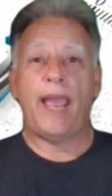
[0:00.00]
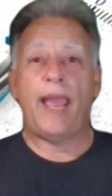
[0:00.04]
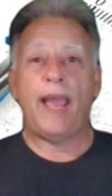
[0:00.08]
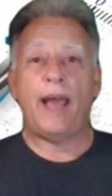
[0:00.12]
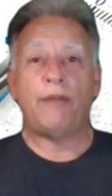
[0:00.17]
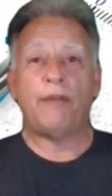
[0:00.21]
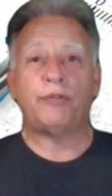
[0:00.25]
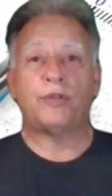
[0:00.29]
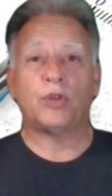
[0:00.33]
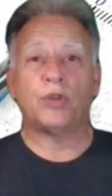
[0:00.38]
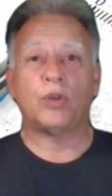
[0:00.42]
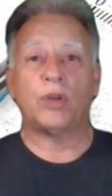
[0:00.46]

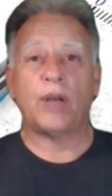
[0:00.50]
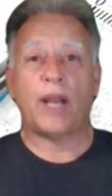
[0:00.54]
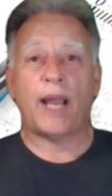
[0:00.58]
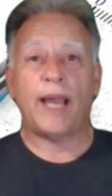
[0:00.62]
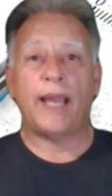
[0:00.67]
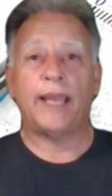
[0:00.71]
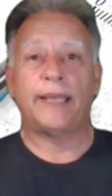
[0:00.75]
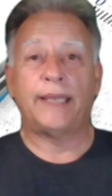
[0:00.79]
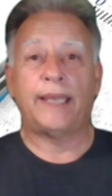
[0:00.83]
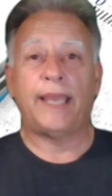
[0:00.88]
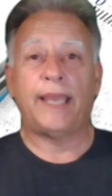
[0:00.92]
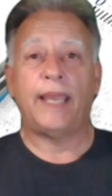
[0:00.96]
After
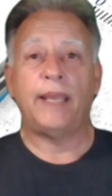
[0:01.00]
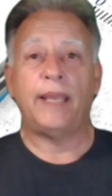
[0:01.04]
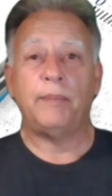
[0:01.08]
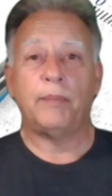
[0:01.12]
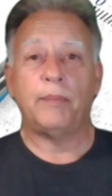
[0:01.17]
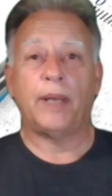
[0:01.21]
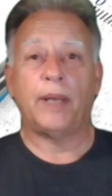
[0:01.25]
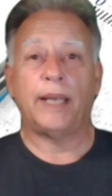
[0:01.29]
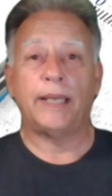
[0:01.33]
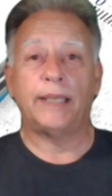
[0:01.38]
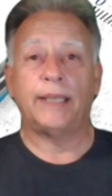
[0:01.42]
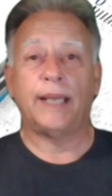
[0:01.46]
I gain
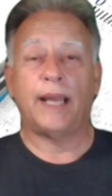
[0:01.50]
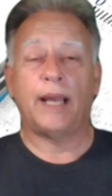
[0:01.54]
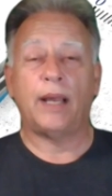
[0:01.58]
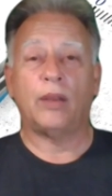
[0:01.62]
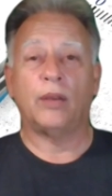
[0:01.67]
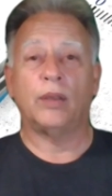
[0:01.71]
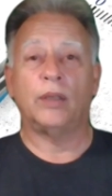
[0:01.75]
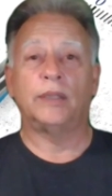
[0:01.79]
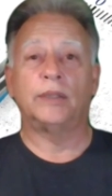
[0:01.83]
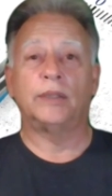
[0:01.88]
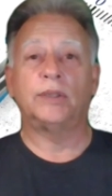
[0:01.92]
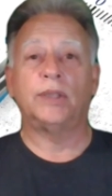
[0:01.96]
my
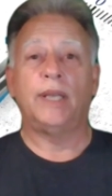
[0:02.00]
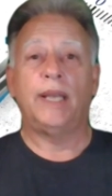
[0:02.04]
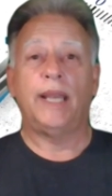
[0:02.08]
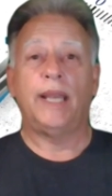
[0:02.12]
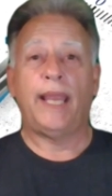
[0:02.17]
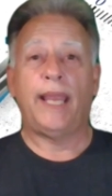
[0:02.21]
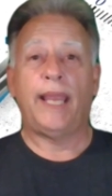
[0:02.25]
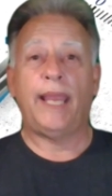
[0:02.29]
knowledge,